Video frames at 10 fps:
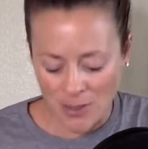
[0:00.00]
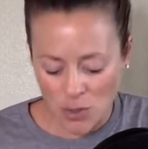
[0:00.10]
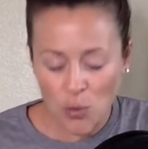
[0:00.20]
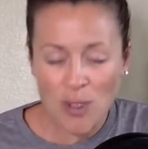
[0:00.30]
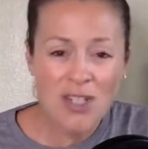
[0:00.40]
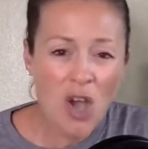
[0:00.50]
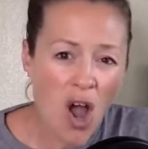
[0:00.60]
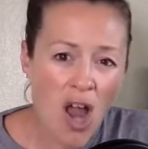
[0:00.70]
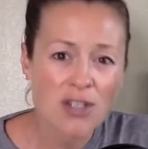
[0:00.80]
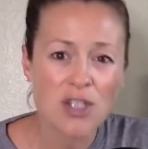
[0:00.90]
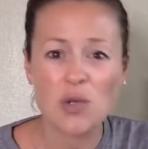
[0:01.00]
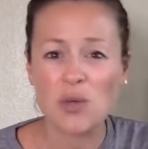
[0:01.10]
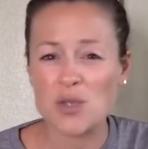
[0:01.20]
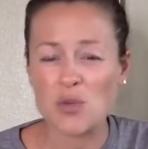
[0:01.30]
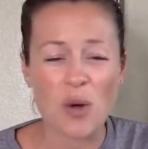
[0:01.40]
It's who we talk to.
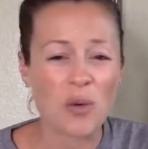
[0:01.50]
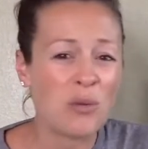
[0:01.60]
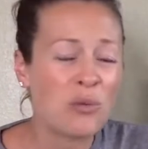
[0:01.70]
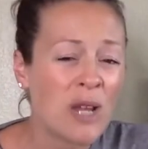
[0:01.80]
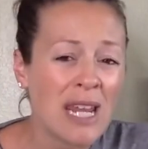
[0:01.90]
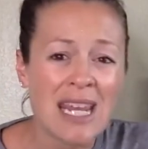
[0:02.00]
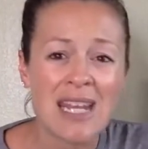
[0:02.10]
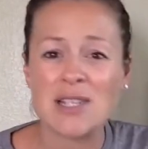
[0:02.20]
It's what we read.